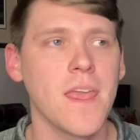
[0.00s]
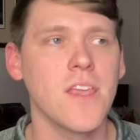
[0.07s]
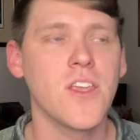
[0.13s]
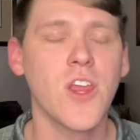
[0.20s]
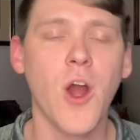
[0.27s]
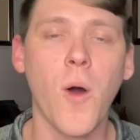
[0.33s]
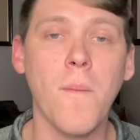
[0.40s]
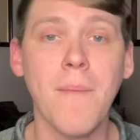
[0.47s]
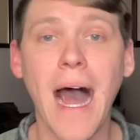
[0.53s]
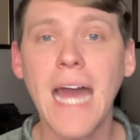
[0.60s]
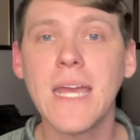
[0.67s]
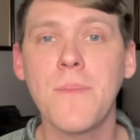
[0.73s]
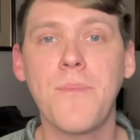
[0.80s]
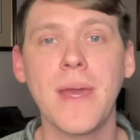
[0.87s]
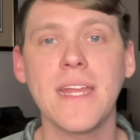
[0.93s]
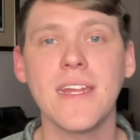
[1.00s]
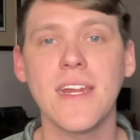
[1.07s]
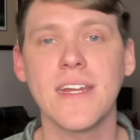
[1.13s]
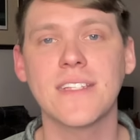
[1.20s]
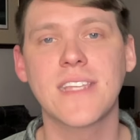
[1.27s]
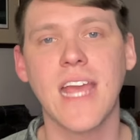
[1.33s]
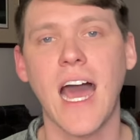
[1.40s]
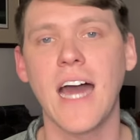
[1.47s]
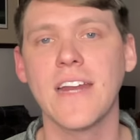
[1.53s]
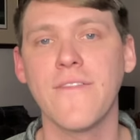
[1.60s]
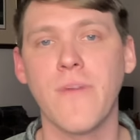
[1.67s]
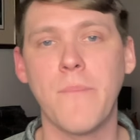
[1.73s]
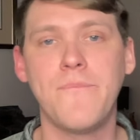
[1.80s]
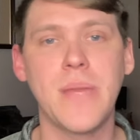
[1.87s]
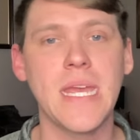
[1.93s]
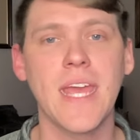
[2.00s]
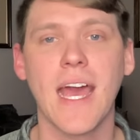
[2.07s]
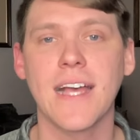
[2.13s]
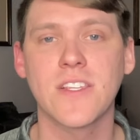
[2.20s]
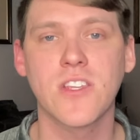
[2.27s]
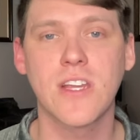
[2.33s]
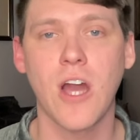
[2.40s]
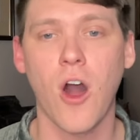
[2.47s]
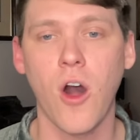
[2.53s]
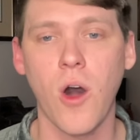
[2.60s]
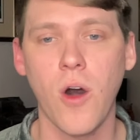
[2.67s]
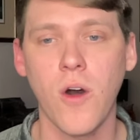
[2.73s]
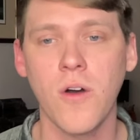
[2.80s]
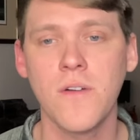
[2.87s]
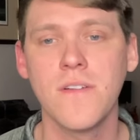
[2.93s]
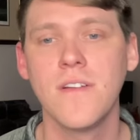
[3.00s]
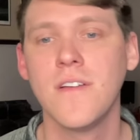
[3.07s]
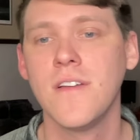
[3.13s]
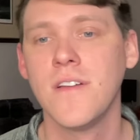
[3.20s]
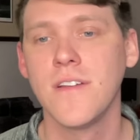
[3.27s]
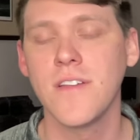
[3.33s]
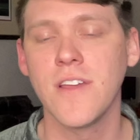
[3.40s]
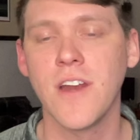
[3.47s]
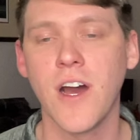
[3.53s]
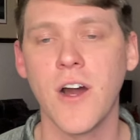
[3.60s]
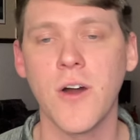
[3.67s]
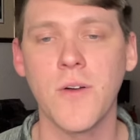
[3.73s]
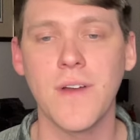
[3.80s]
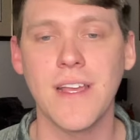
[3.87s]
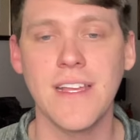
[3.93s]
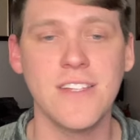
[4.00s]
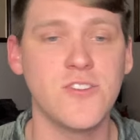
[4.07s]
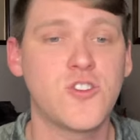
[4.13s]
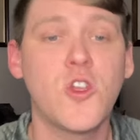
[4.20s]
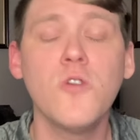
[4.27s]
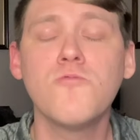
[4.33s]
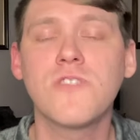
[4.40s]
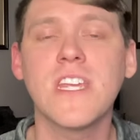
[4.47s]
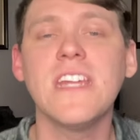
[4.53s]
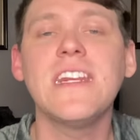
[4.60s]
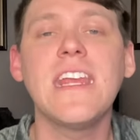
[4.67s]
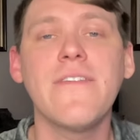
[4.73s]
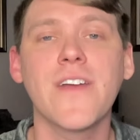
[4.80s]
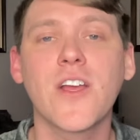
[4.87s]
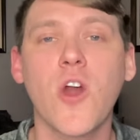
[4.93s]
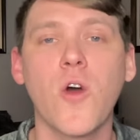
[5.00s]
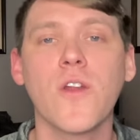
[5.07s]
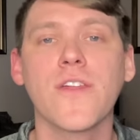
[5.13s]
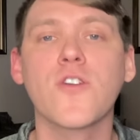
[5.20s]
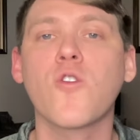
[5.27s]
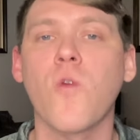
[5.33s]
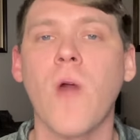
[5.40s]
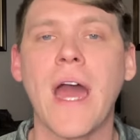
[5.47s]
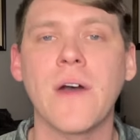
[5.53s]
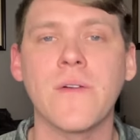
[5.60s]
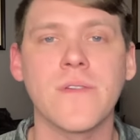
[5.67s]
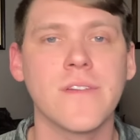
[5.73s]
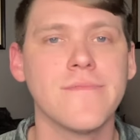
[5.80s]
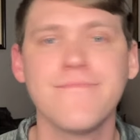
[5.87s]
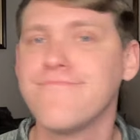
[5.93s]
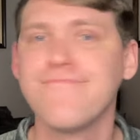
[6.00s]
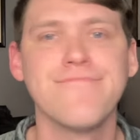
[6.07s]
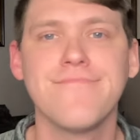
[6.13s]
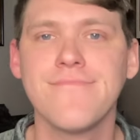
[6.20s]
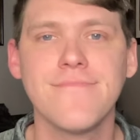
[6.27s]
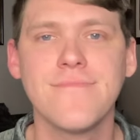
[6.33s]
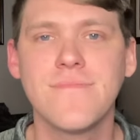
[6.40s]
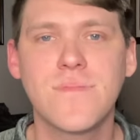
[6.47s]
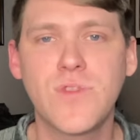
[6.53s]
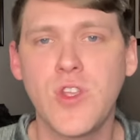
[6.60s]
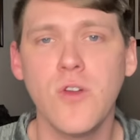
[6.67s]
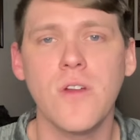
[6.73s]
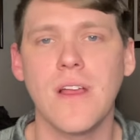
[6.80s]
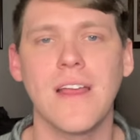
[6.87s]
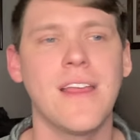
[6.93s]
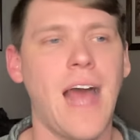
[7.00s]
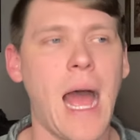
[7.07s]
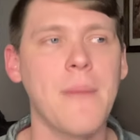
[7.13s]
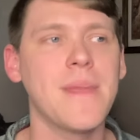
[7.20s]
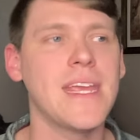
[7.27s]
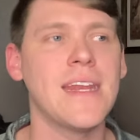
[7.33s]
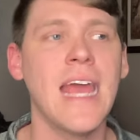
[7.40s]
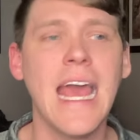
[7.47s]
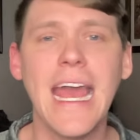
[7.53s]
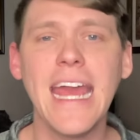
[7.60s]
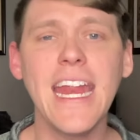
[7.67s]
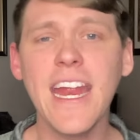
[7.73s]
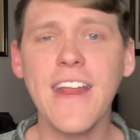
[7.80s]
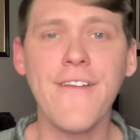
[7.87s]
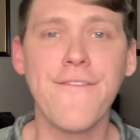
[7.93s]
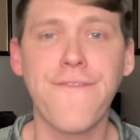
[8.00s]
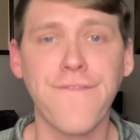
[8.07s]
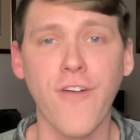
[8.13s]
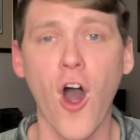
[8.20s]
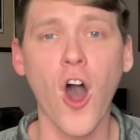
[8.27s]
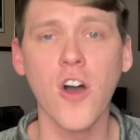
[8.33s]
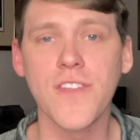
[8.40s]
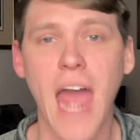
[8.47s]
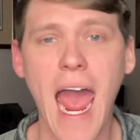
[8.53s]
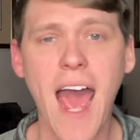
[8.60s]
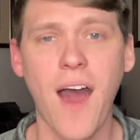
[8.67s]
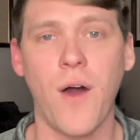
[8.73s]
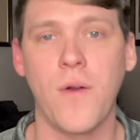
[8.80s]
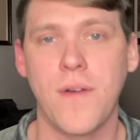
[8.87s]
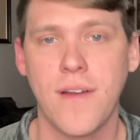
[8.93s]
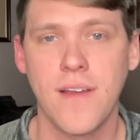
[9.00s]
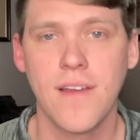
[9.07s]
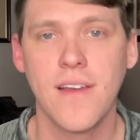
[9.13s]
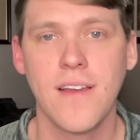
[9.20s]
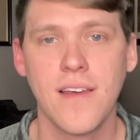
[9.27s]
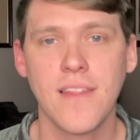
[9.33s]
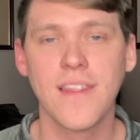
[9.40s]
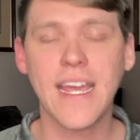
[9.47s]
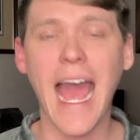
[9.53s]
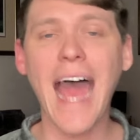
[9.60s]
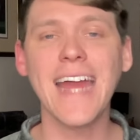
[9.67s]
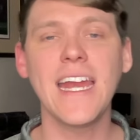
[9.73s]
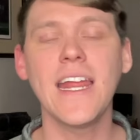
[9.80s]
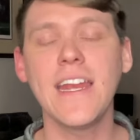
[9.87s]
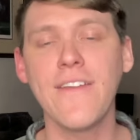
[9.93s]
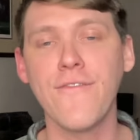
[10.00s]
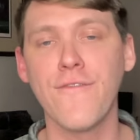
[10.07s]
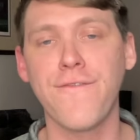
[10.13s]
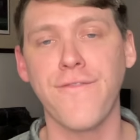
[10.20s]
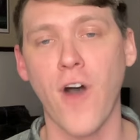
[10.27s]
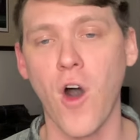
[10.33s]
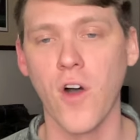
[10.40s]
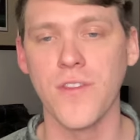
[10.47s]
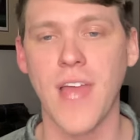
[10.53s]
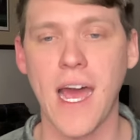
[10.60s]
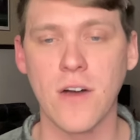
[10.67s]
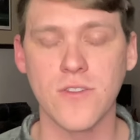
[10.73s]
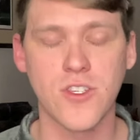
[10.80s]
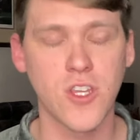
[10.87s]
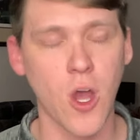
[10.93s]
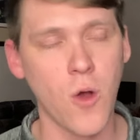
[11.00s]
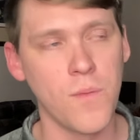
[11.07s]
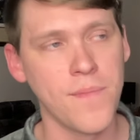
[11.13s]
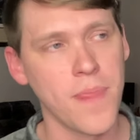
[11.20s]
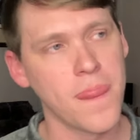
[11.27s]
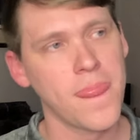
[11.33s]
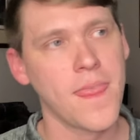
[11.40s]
you know, in my opinion, it's kind of a BS call. You know, dude didn't even go to the ground. Dude, I mean, he didn't even fall down. The guy didn't even fall down. So,